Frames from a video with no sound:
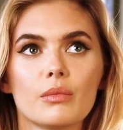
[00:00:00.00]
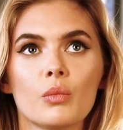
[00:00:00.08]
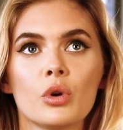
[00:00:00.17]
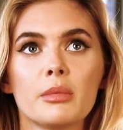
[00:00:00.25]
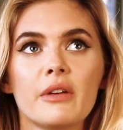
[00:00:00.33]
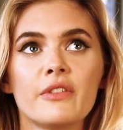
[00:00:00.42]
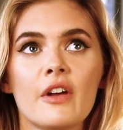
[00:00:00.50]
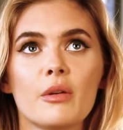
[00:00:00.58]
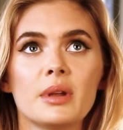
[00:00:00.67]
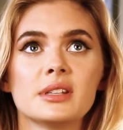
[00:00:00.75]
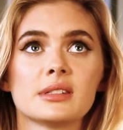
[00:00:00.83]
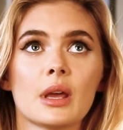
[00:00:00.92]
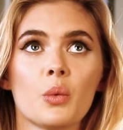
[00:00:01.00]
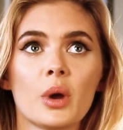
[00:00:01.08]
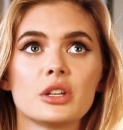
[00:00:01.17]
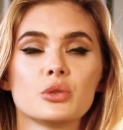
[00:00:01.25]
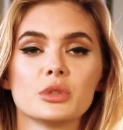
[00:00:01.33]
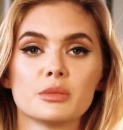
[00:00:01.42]
One of my favorite places I
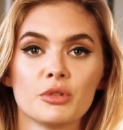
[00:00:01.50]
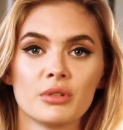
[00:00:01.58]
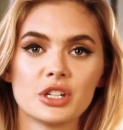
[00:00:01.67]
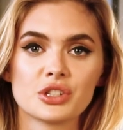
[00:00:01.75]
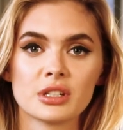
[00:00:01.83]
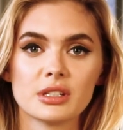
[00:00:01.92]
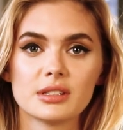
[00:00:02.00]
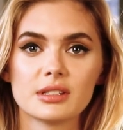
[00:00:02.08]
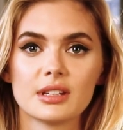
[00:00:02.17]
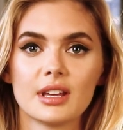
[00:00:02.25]
went to was Mauritius.